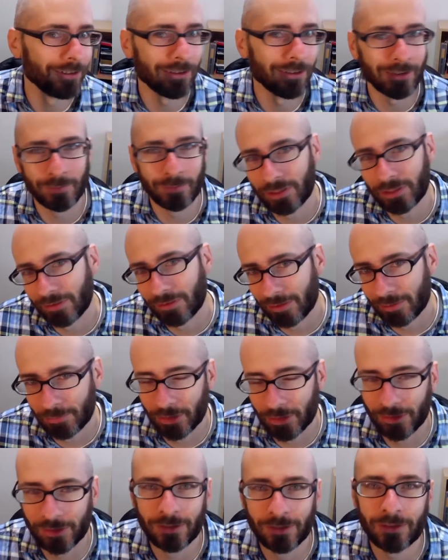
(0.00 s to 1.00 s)
economy to the
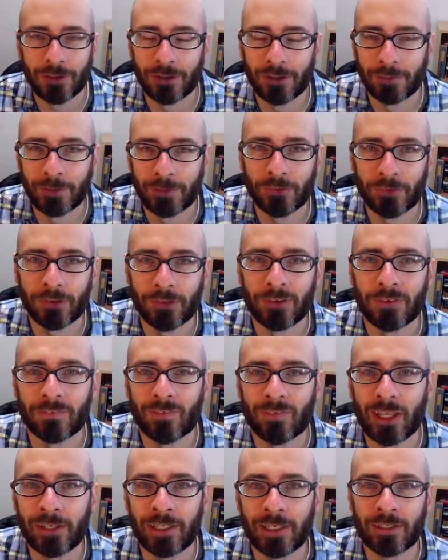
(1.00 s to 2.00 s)
American economy or things
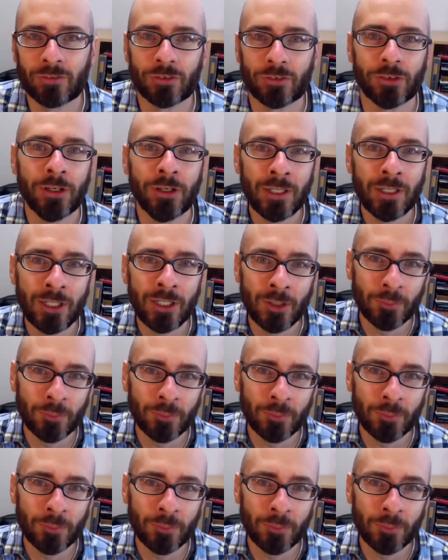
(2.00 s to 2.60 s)
of that nature.